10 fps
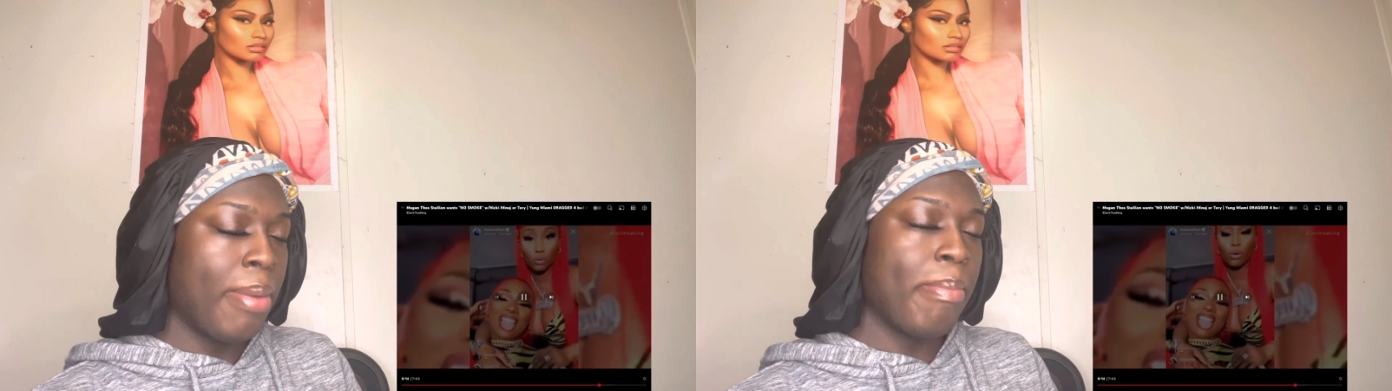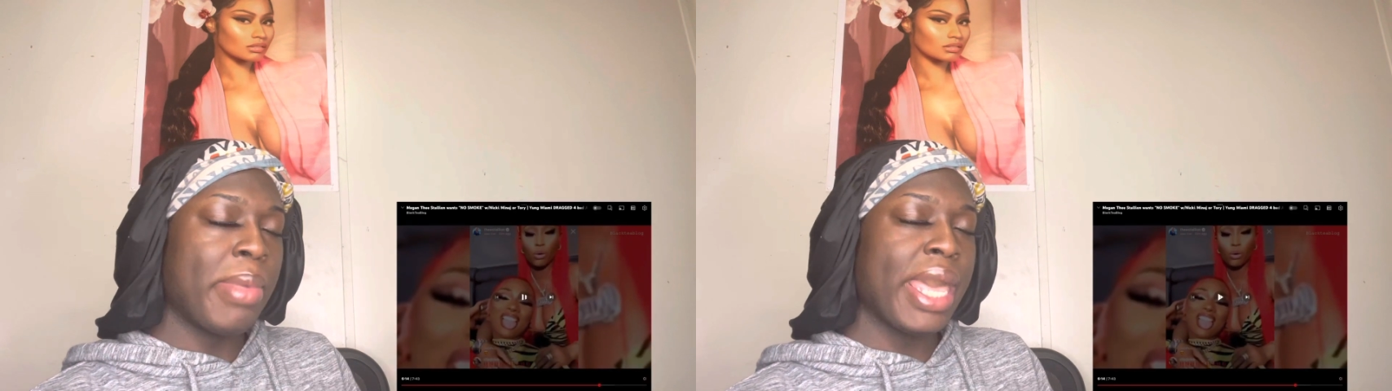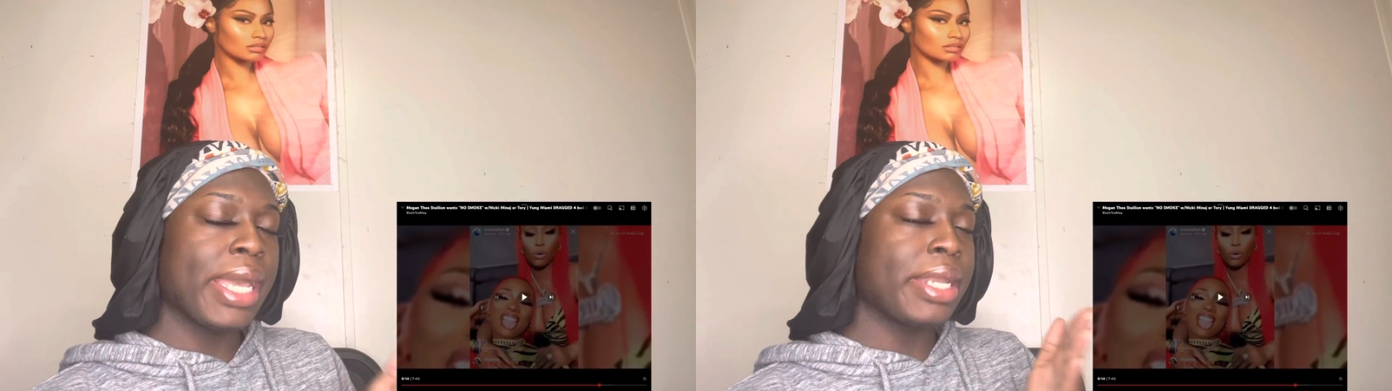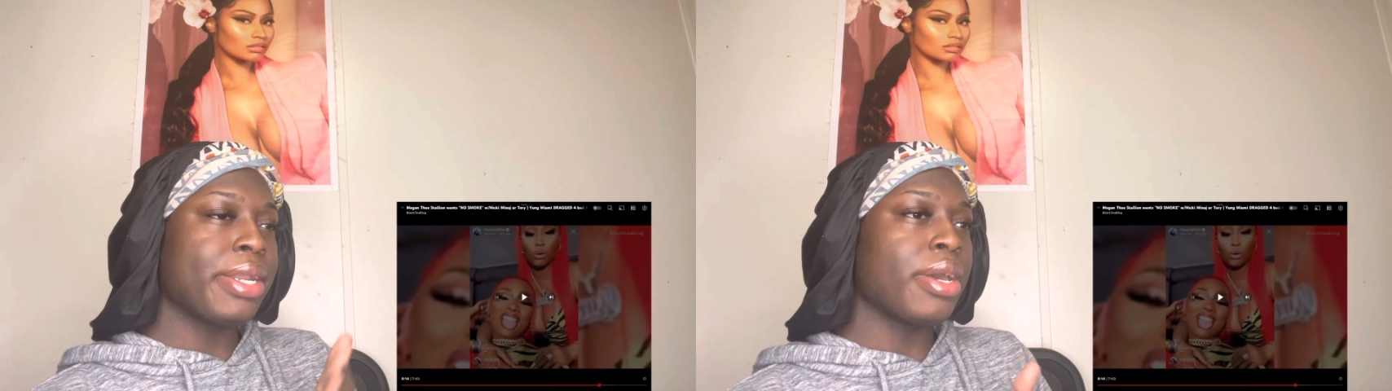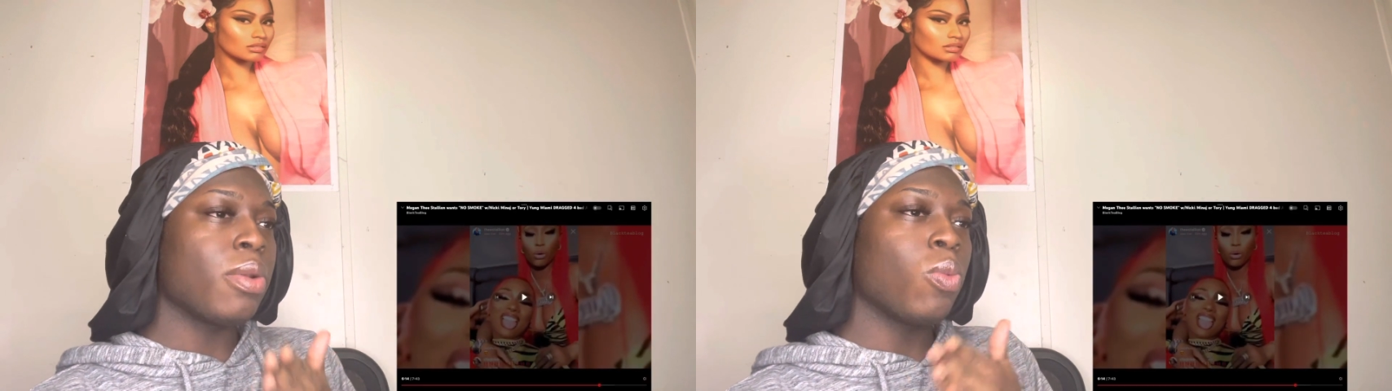Speaker 1: Megan
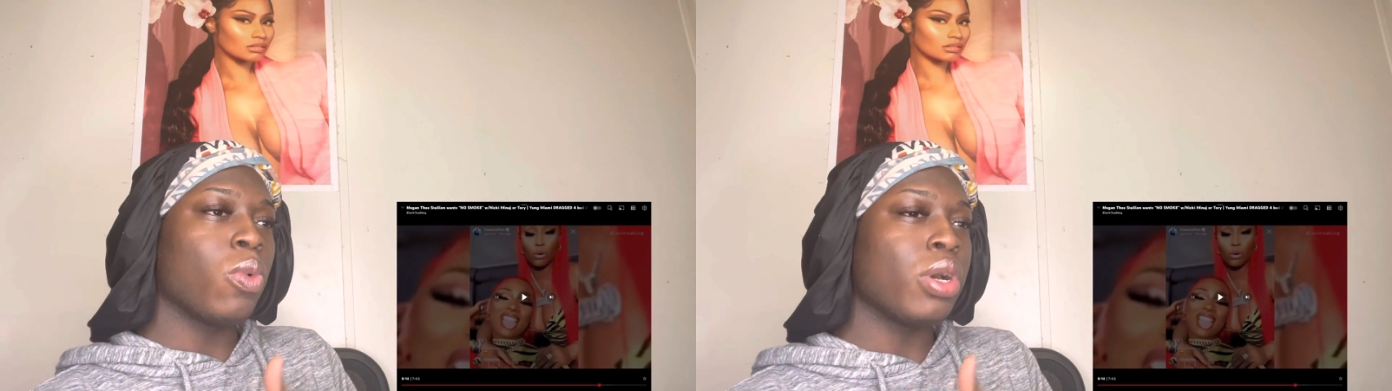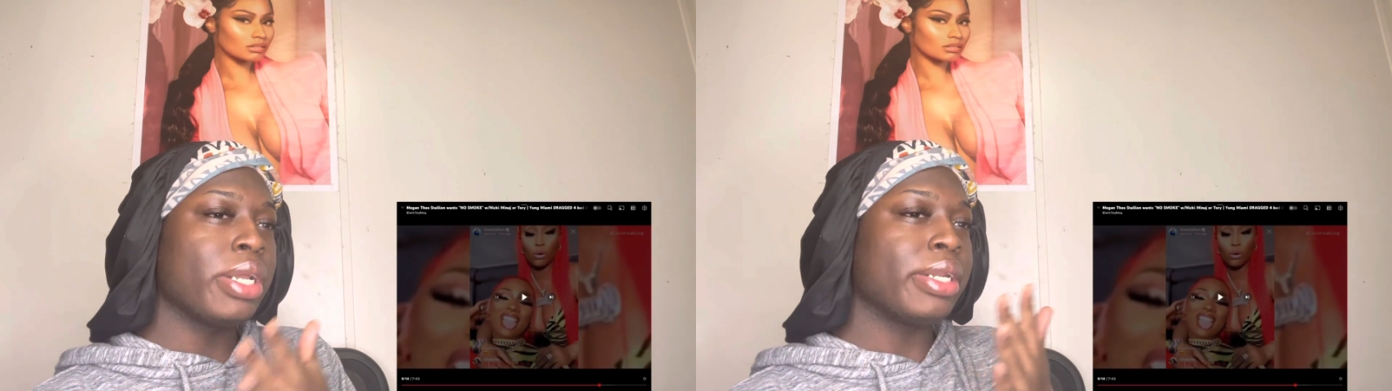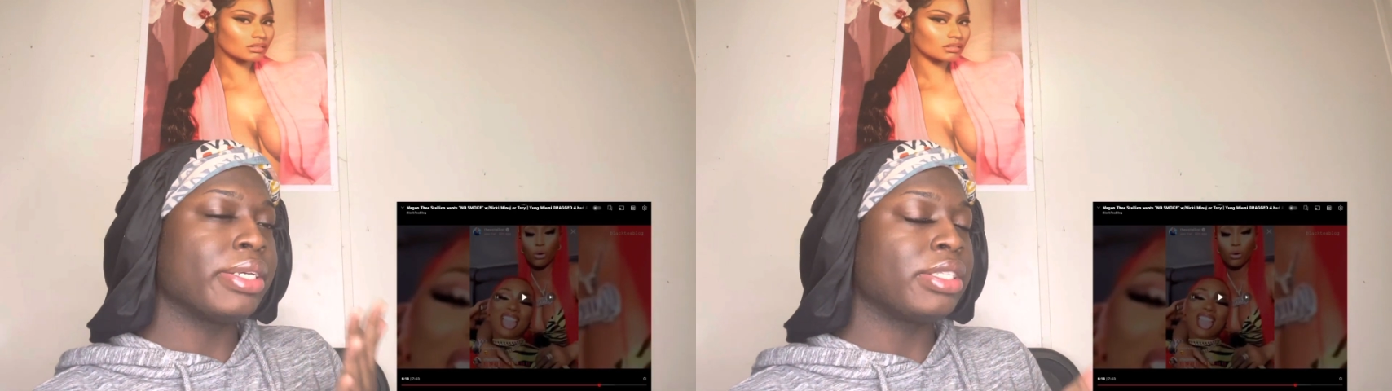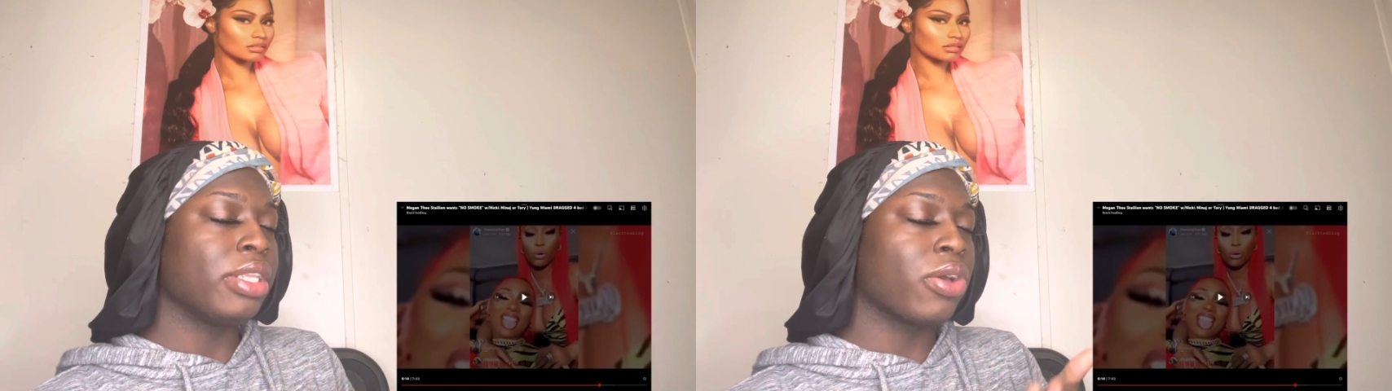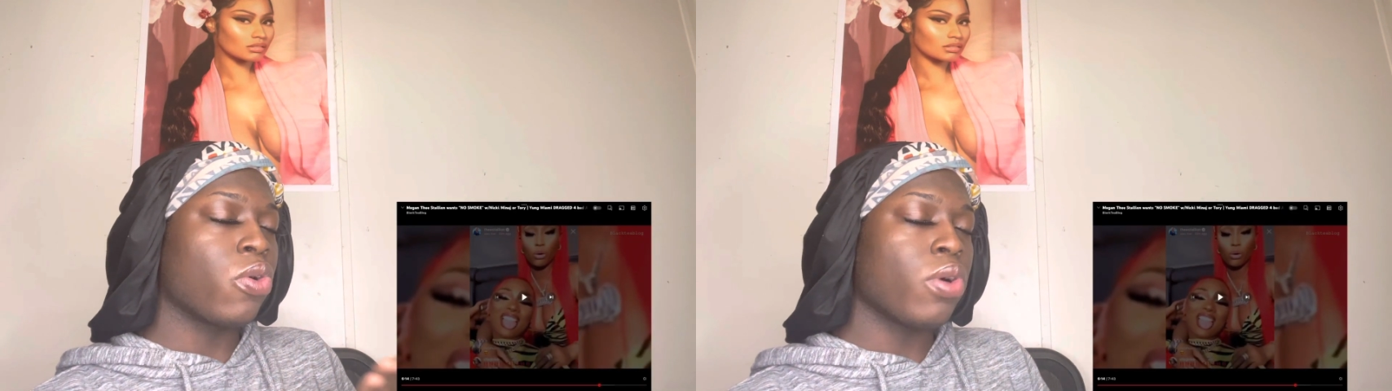done won the,
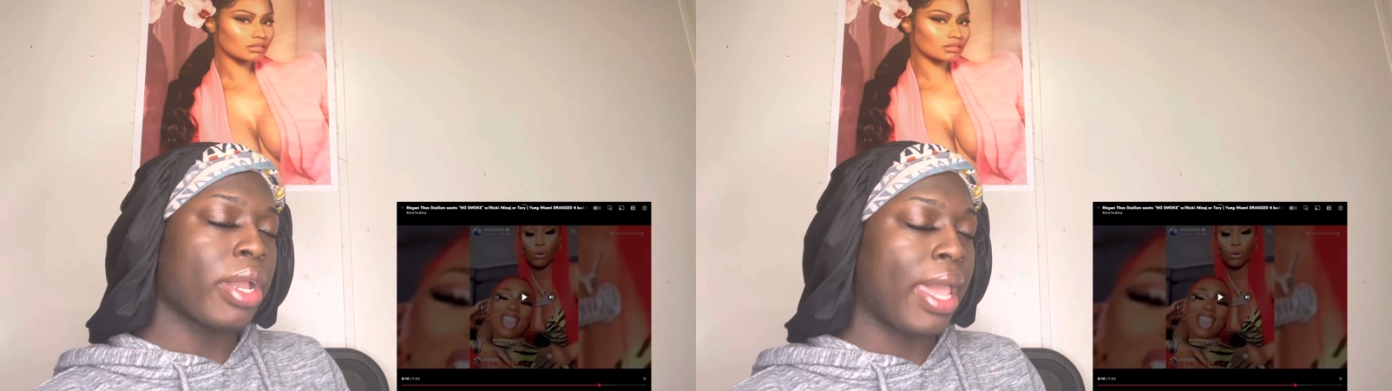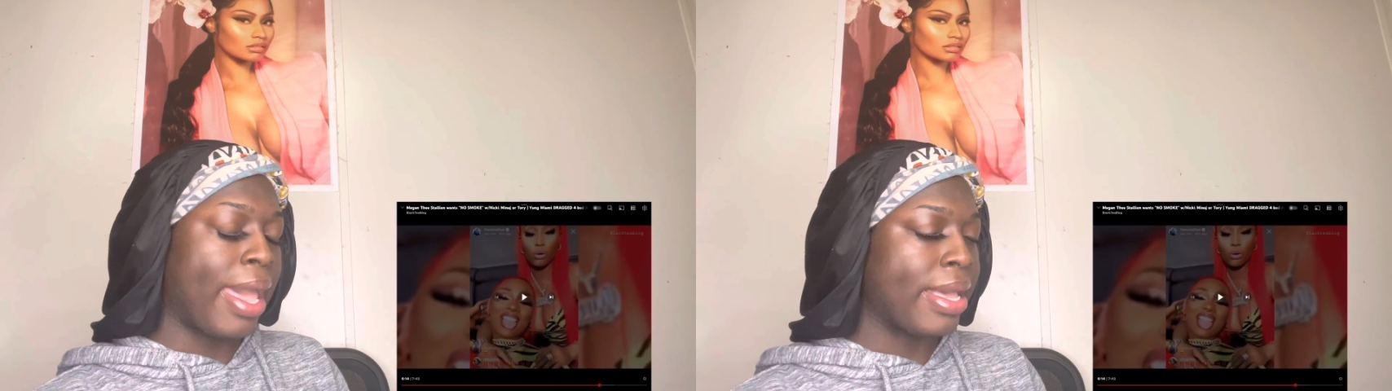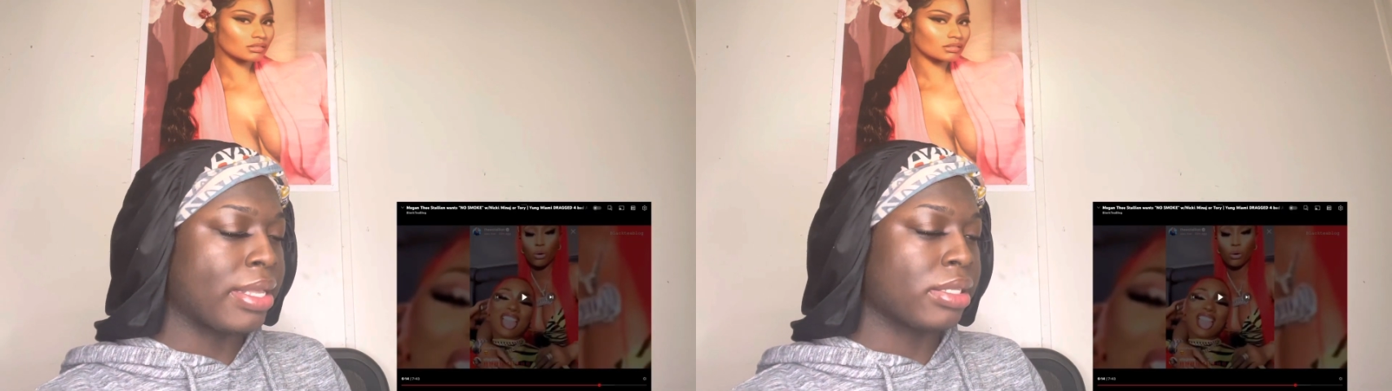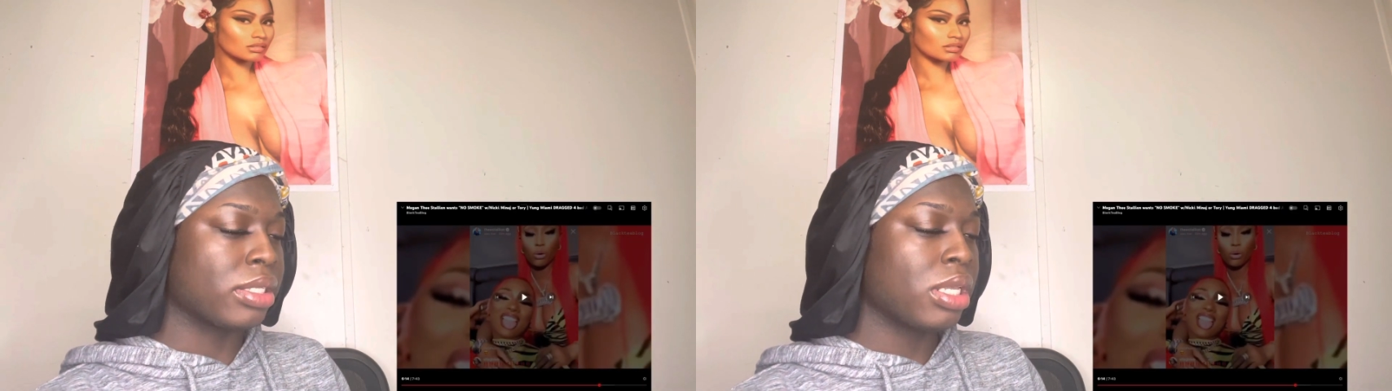the court case.